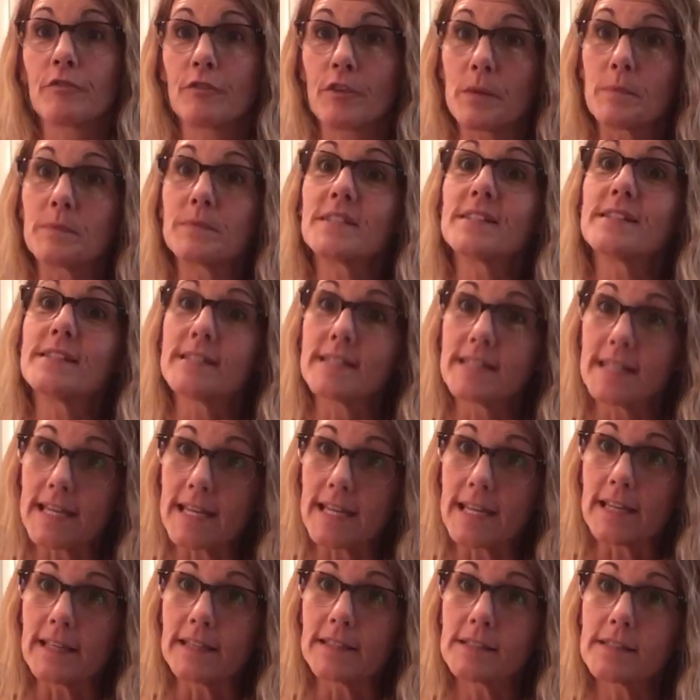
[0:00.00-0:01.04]
from
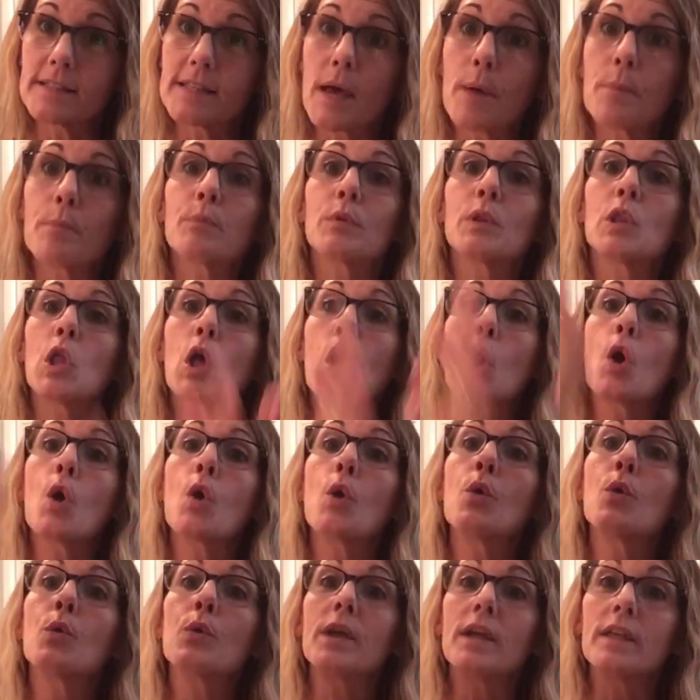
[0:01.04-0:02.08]
seeds that
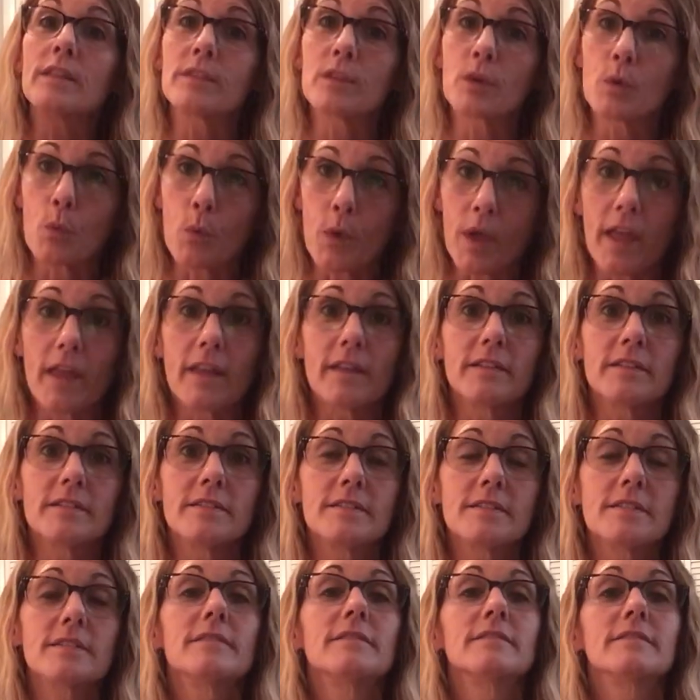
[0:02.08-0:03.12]
blow in the
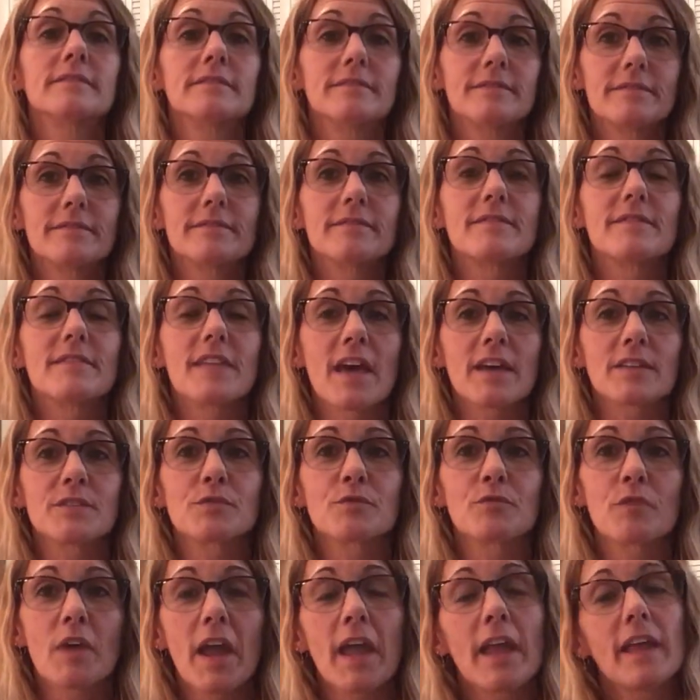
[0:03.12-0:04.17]
wind.
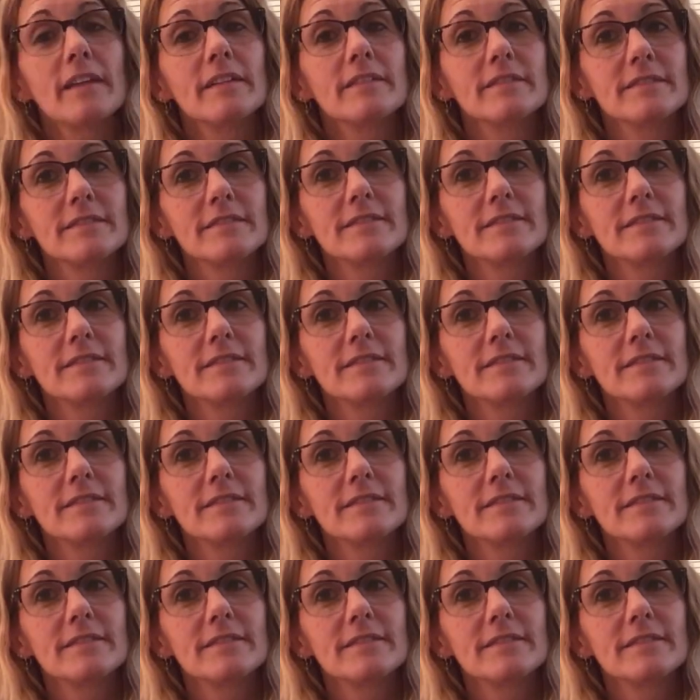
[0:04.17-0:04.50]
That's right.